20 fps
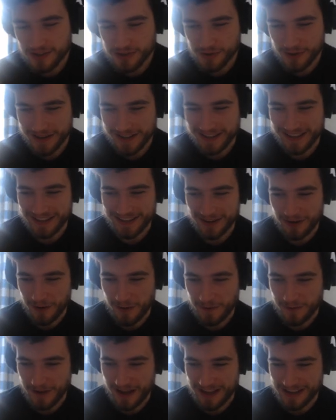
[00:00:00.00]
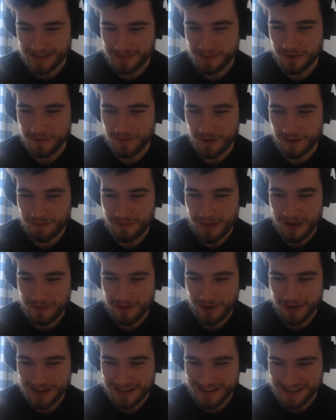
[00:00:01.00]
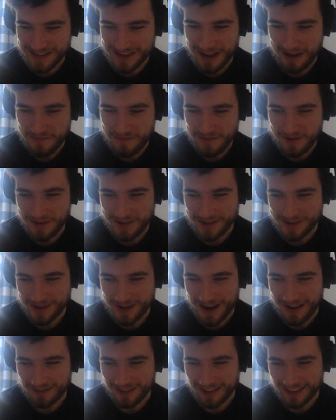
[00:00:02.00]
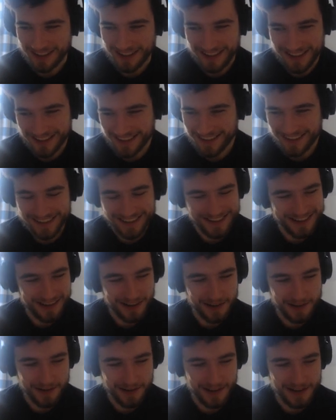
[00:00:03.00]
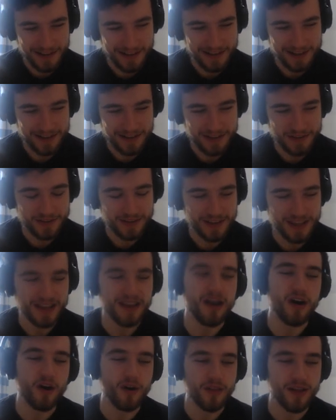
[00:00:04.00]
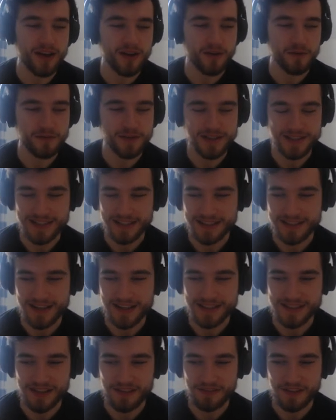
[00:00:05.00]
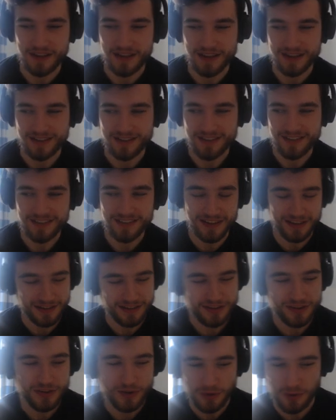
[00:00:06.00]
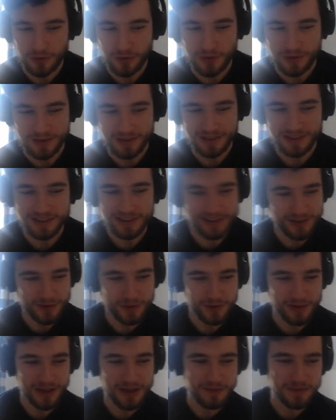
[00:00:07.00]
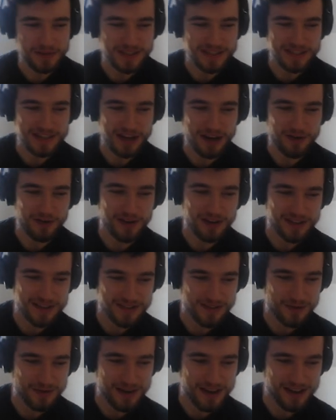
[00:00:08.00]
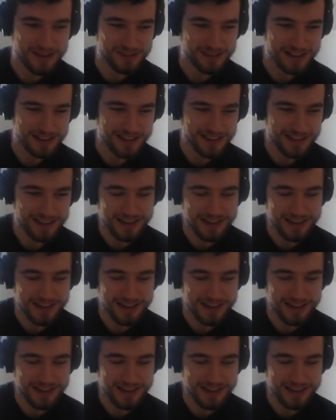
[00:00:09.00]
Trinket, no effect, but fond memories comfort a traveller. Like, you think, oh, that obviously does something, like, cool, or, like, mysterious, or whatever.